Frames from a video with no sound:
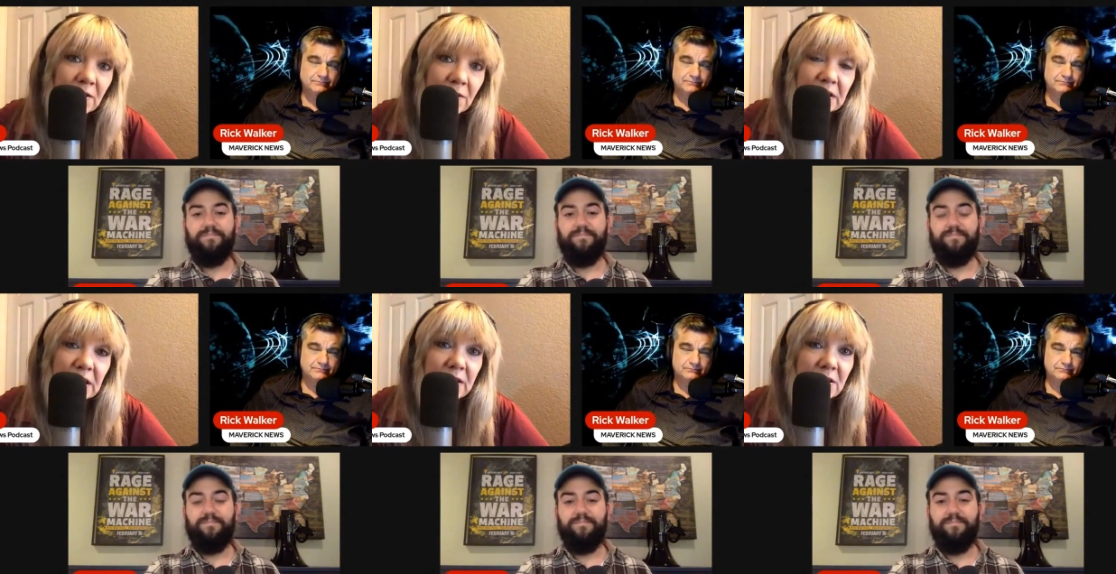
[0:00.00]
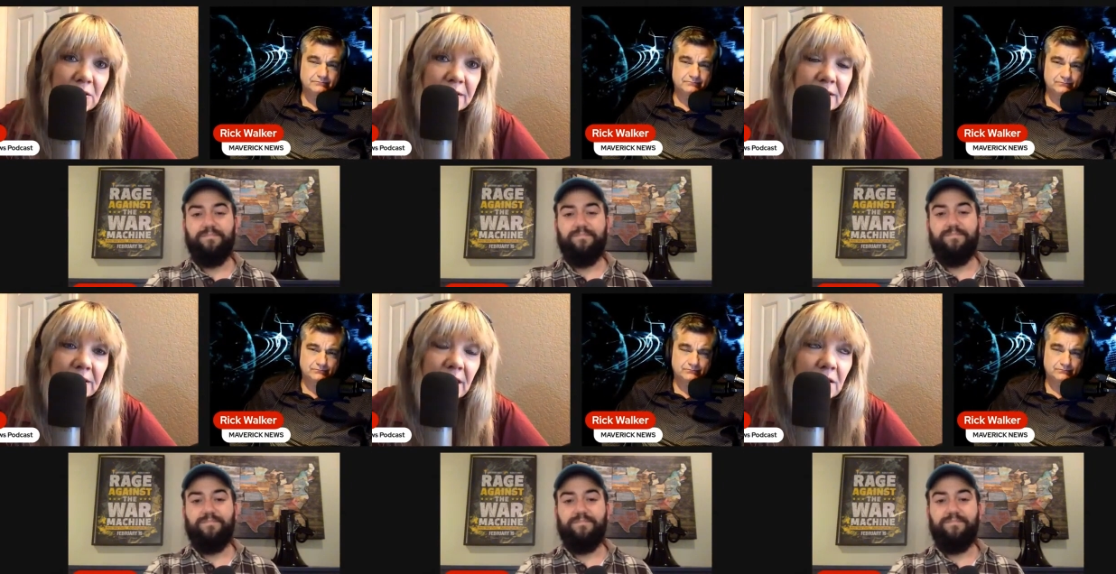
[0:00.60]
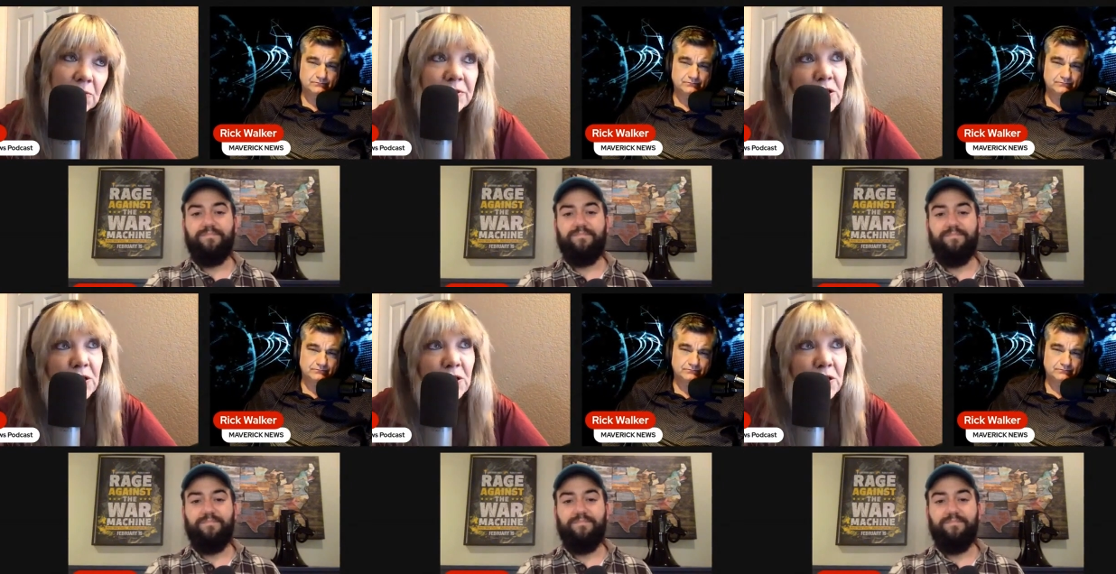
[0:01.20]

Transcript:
Speaker 1: over the years uh, with